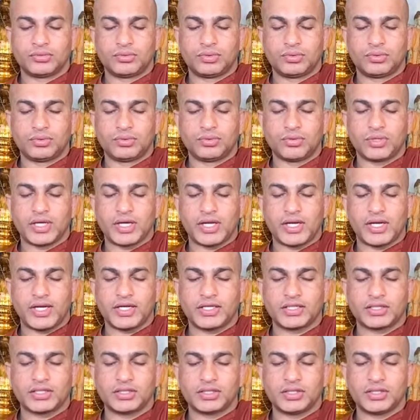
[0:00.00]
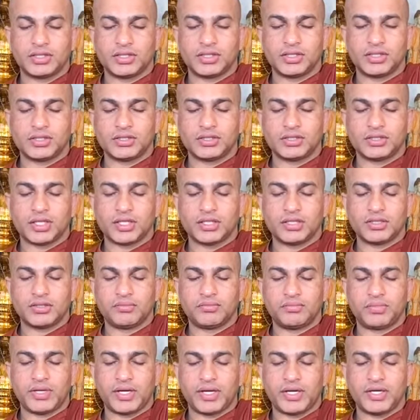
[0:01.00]
through galaxies, other
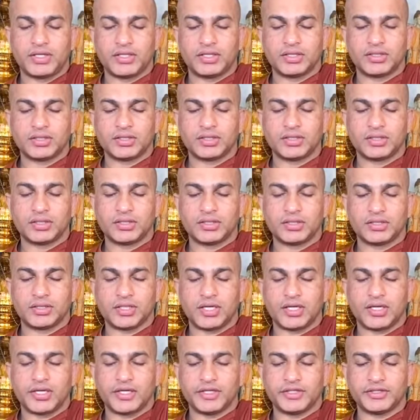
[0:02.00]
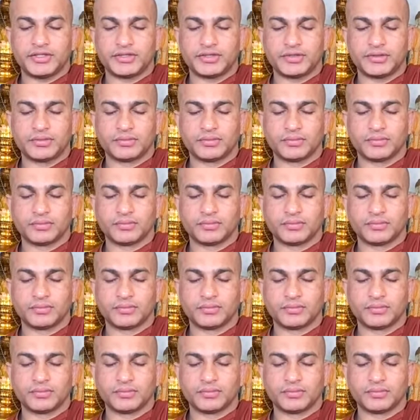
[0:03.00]
planets, stars.